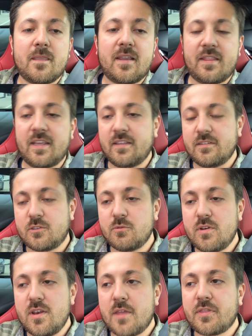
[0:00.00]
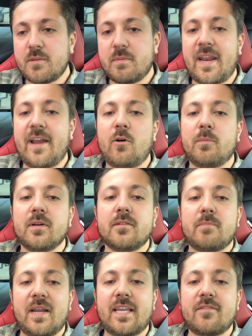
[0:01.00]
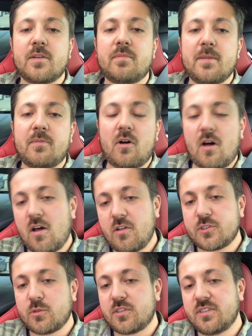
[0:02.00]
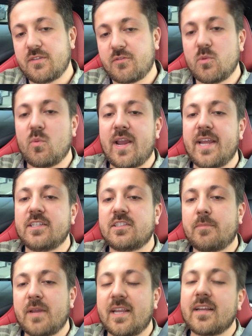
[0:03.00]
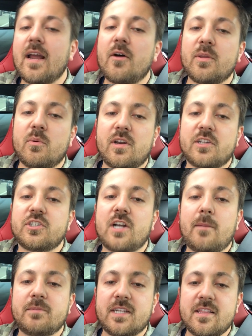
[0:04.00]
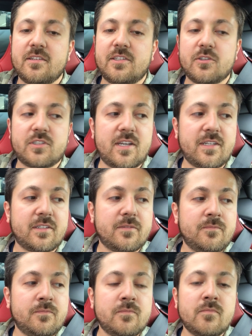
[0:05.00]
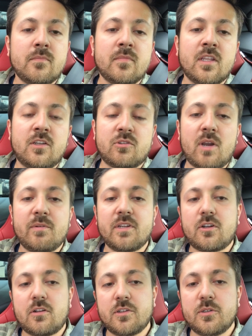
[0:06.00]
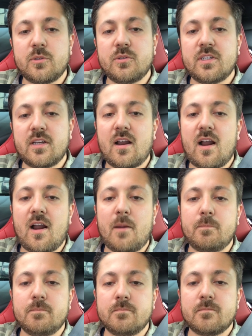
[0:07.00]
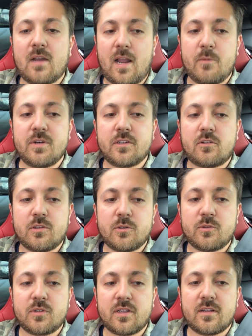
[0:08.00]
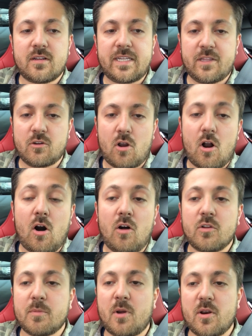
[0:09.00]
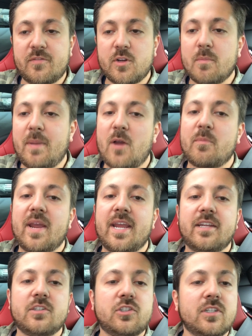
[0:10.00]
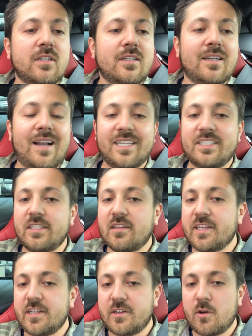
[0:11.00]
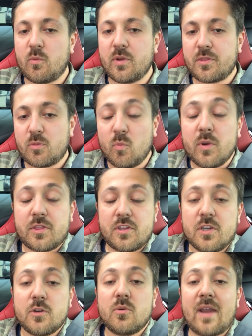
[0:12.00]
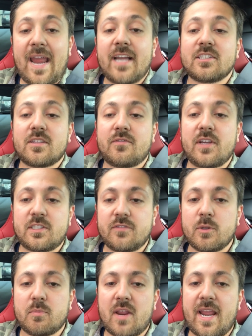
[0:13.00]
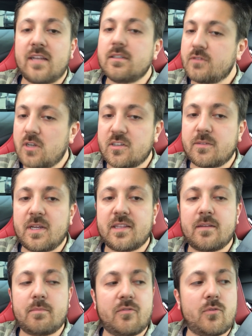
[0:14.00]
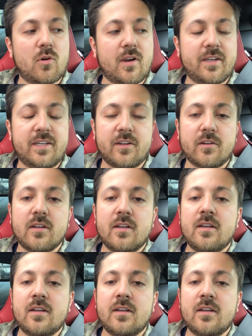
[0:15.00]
And they do nothing but help by giving people all sorts of different ways, depending on how they want to shop to get into your site. So I would include either all or part of your about page. Ideally, with you as the face of your brand. I've talked about that before on here.